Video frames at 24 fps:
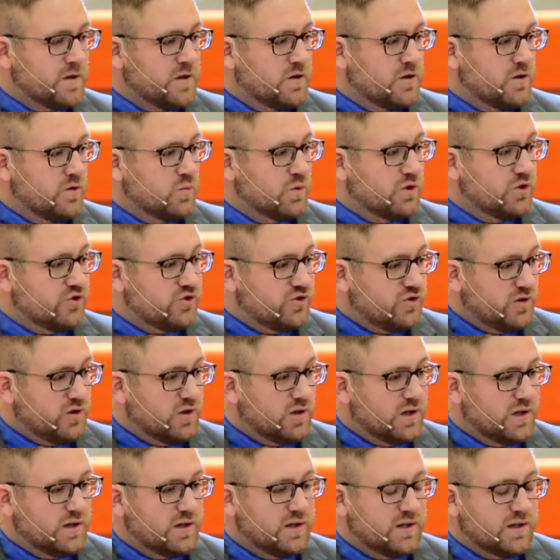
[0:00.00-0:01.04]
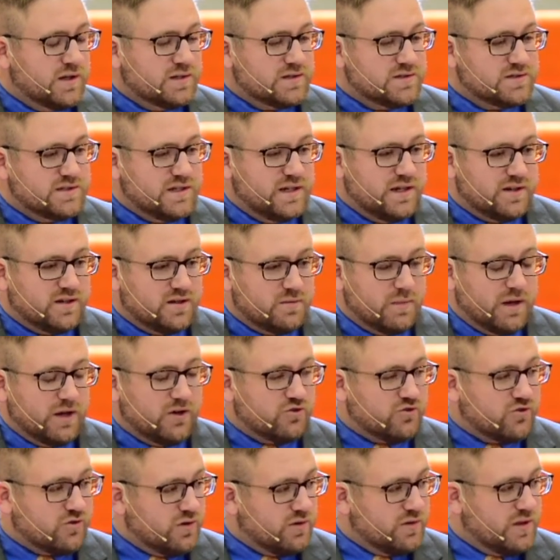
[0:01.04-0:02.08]
we should seek to make
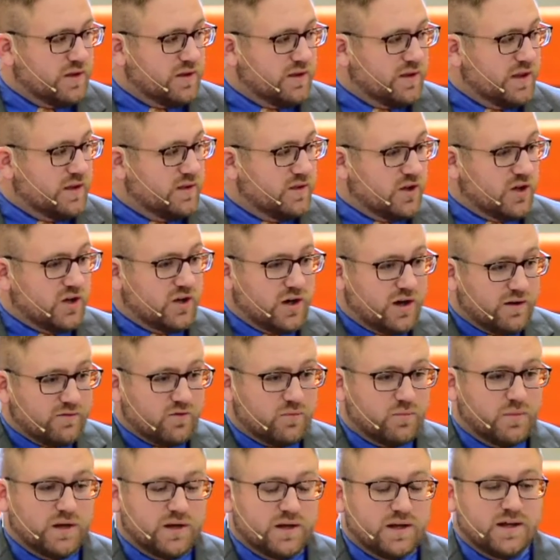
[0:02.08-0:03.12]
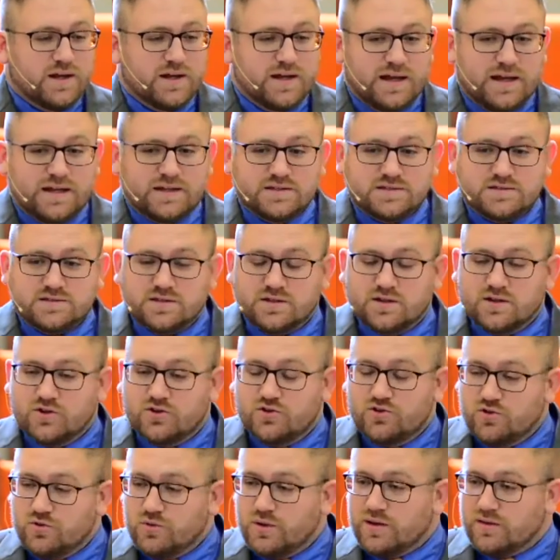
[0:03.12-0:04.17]
sure that, that the government is
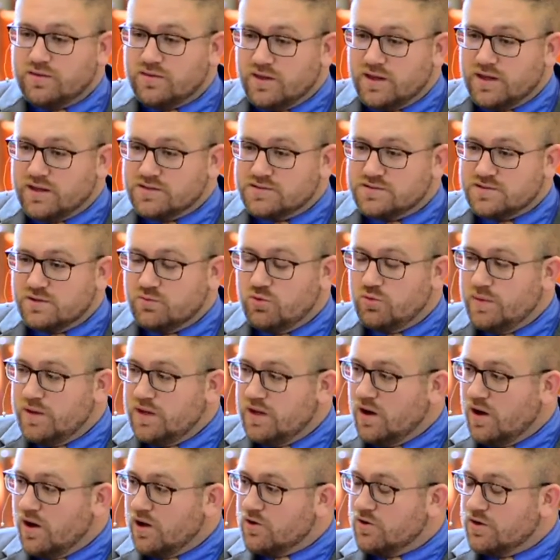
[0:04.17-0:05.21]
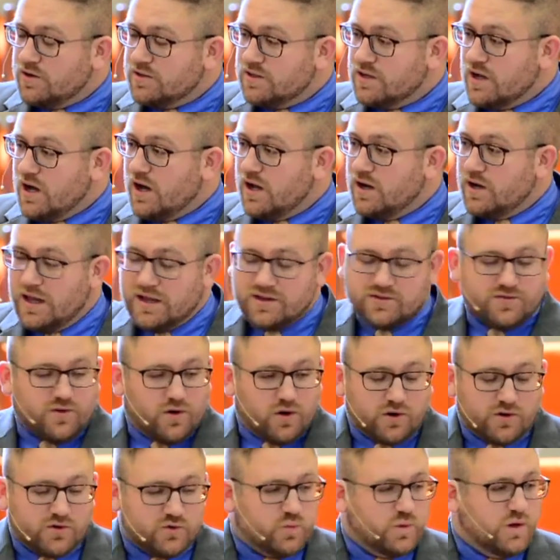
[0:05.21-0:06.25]
doing things that would be honoring to God as
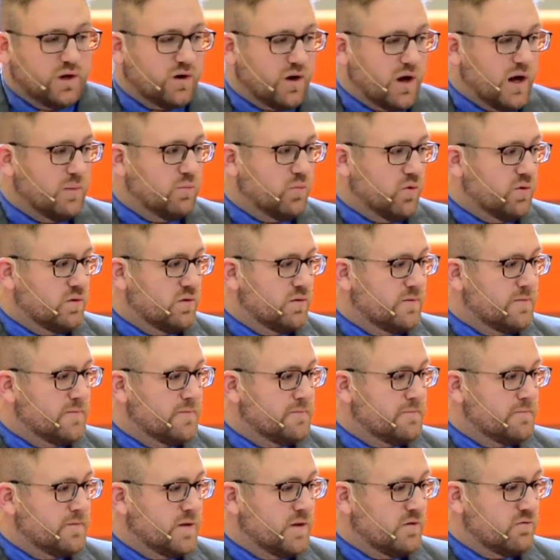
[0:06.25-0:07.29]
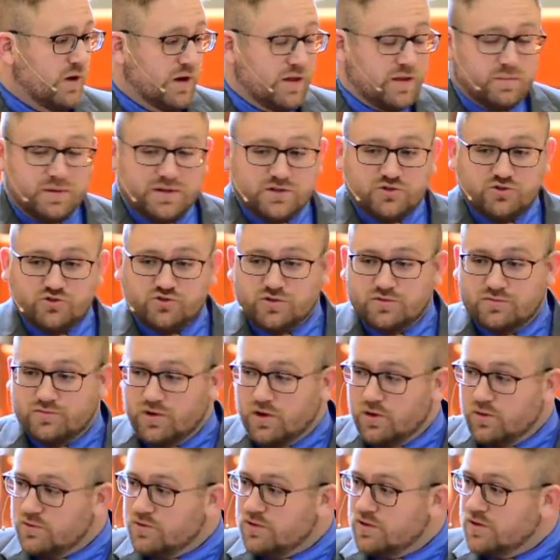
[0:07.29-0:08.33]
far as we are able. Right? That means you should
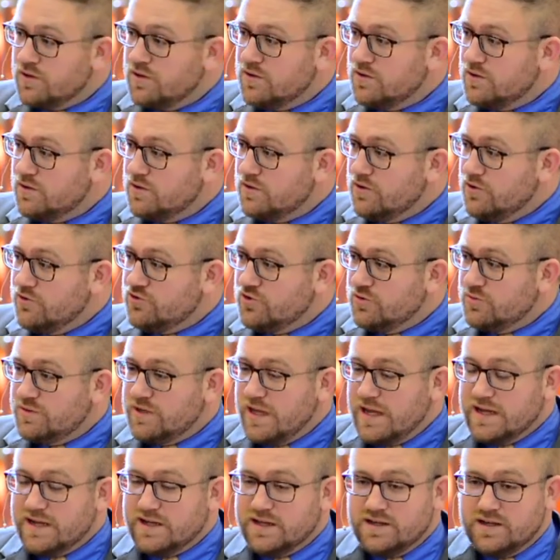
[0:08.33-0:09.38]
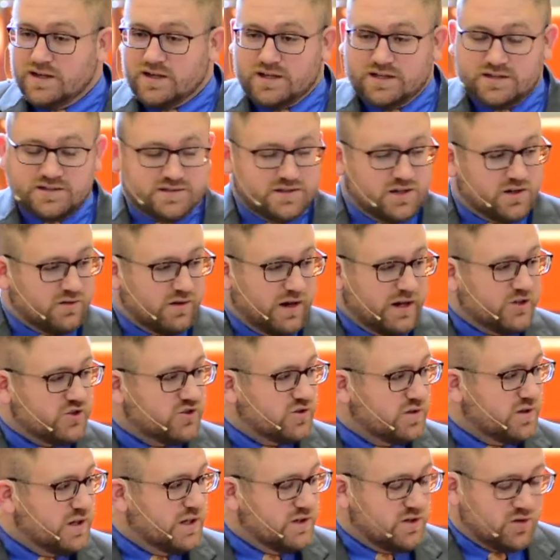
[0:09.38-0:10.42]
vote. You should take
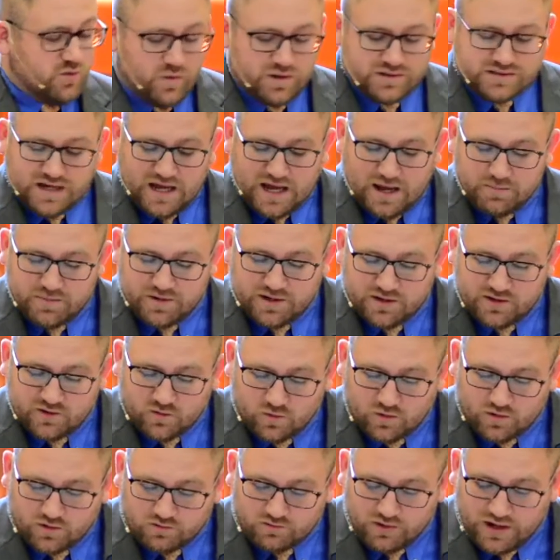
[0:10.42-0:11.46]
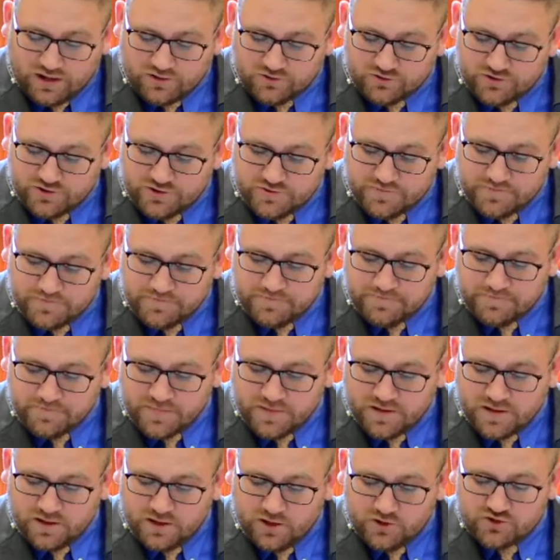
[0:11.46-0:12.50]
consideration into what's happening in the world around you.
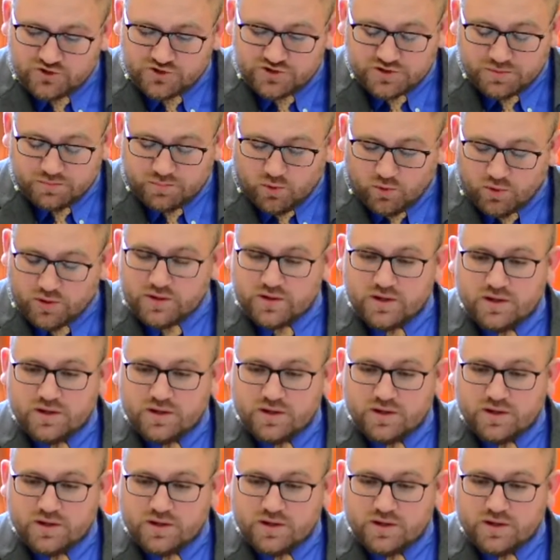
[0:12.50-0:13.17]
You should support